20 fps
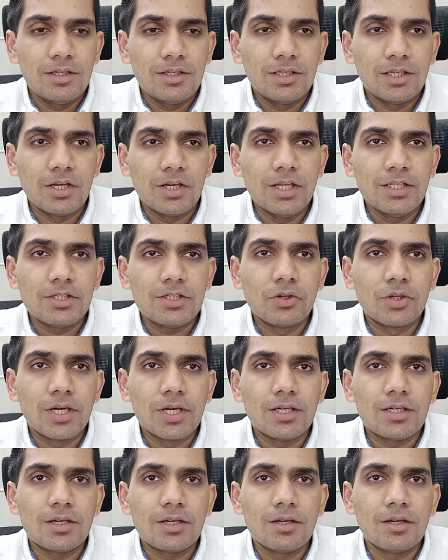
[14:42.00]
Now let's look
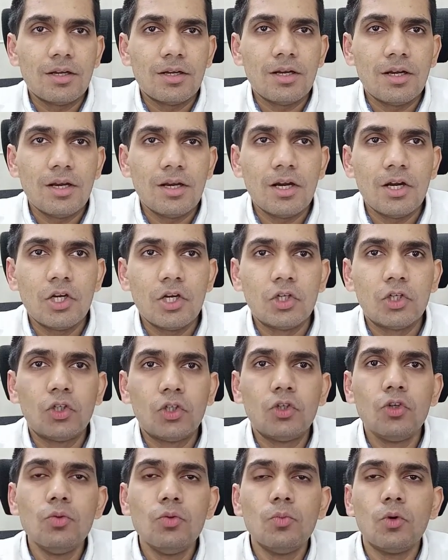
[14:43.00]
at
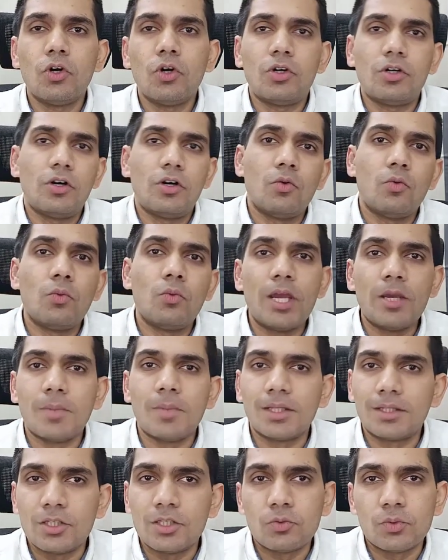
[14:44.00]
two more weighing
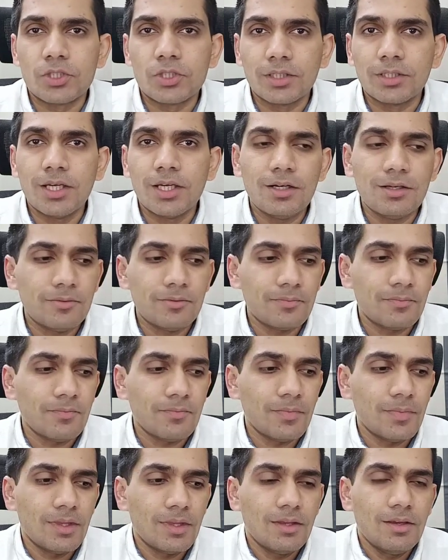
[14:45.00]
methods which are there.
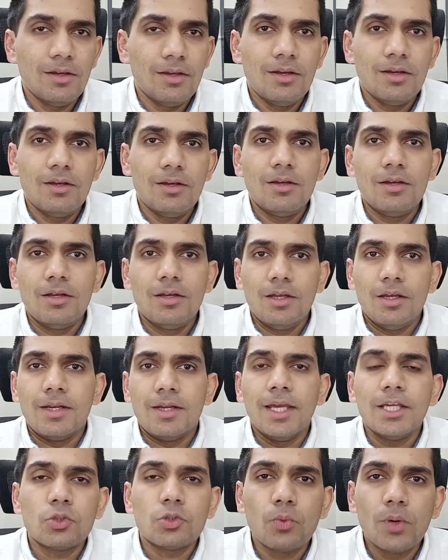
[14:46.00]

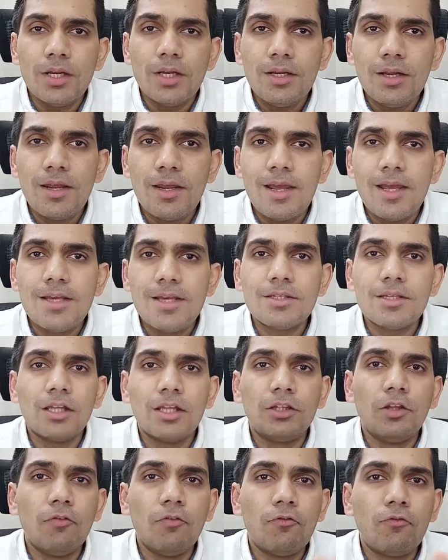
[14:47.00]
Next one
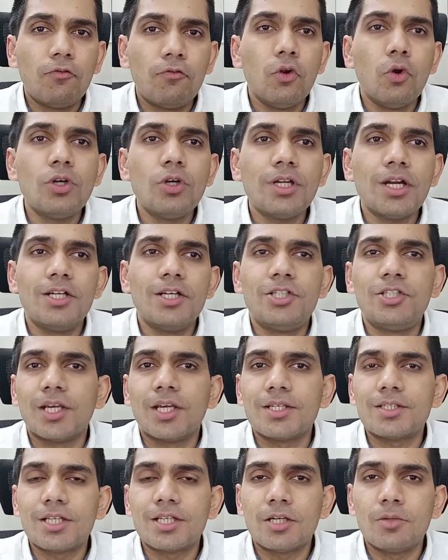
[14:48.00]
is the float
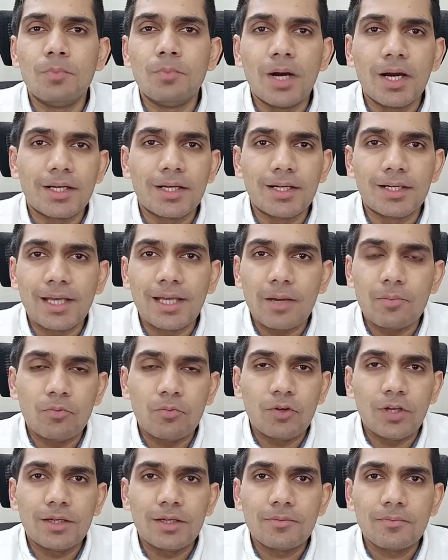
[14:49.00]
adjusted market cap
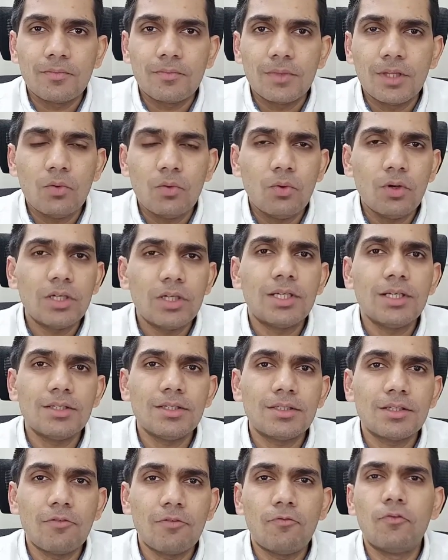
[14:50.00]
weighing. What
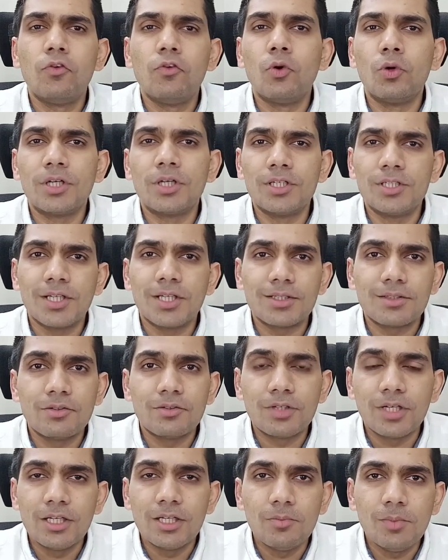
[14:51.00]
does float adjusted
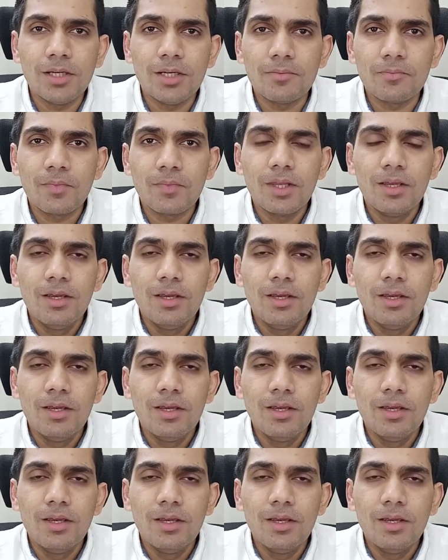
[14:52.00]
really mean?